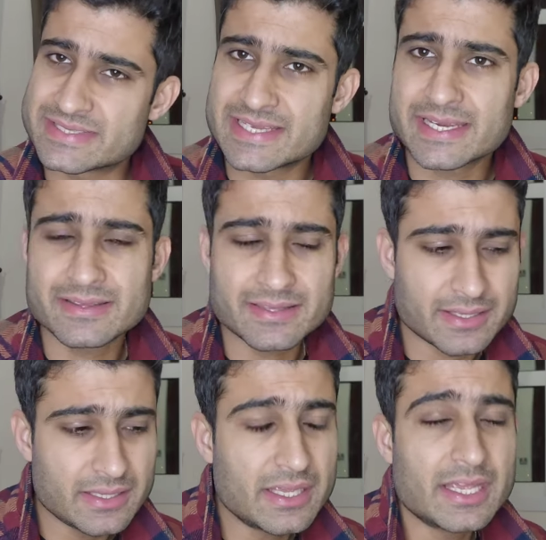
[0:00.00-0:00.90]
The
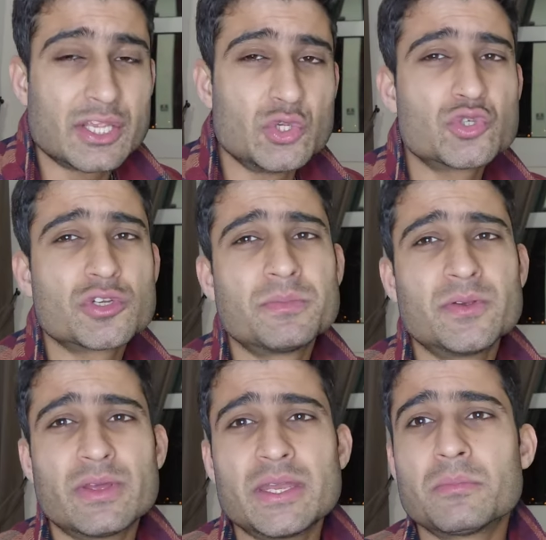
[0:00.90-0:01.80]
second thing, you
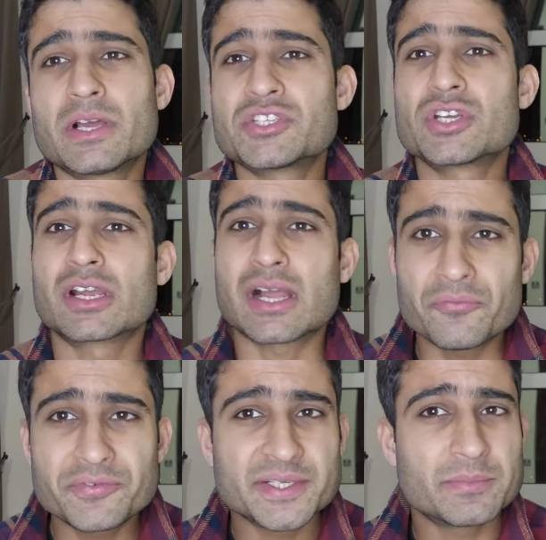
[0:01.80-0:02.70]
should be very much
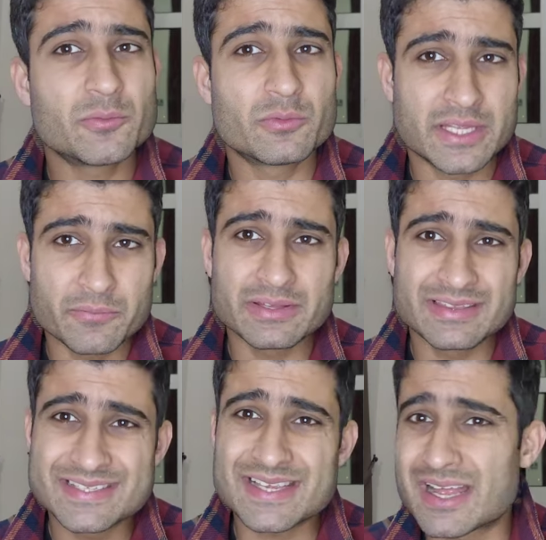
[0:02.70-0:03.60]
comfortable with
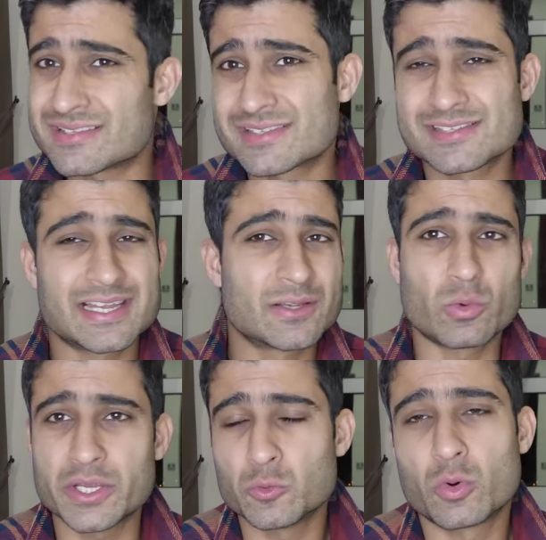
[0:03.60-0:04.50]
giving these answers,
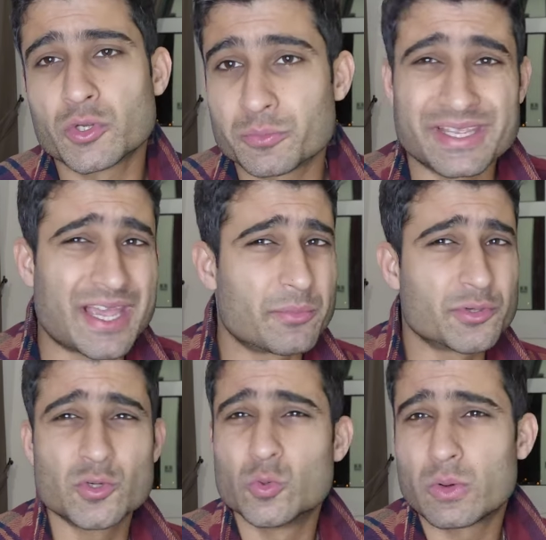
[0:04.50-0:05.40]
like why you want to be
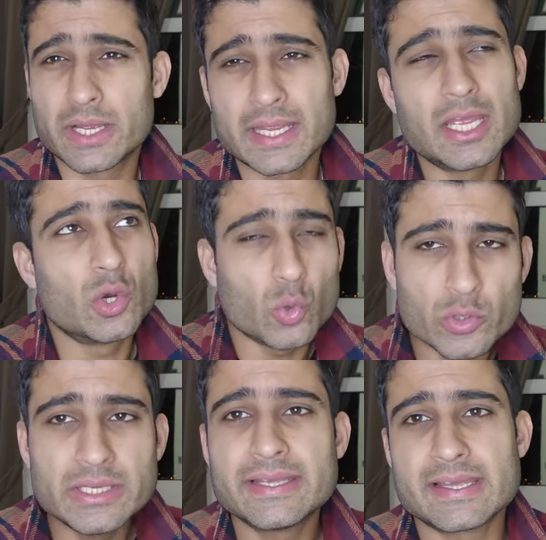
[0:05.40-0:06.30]
cabin crew, why
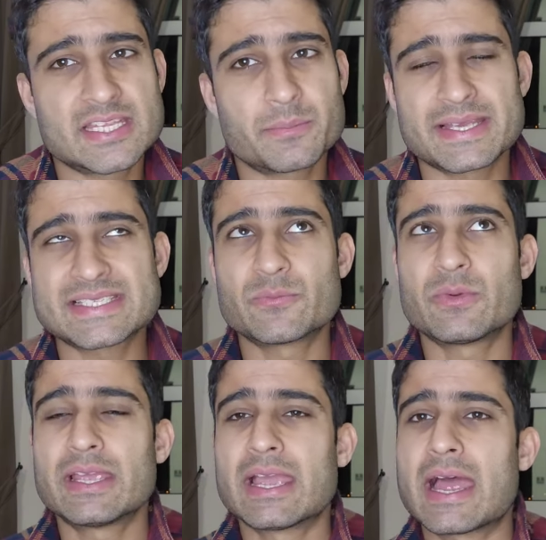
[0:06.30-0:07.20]
only Cathay
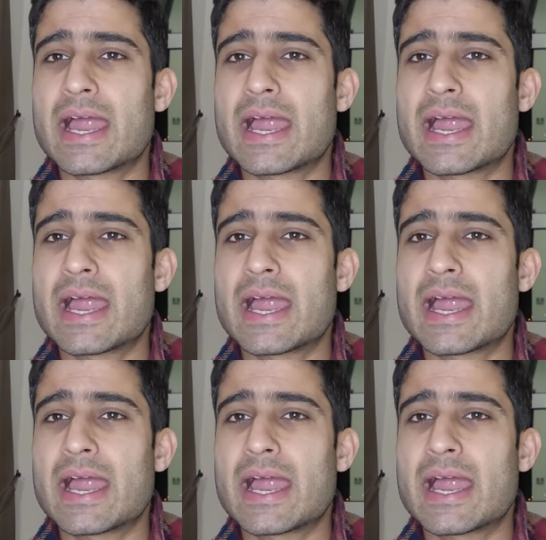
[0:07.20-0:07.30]
Pacific,